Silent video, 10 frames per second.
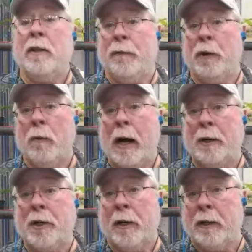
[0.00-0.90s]
If you're
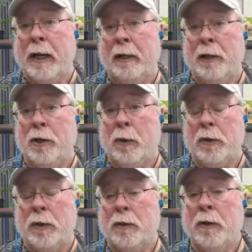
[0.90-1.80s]
watching our daily
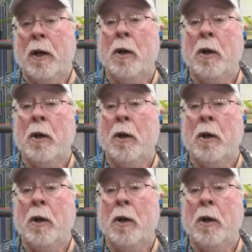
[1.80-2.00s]
doses,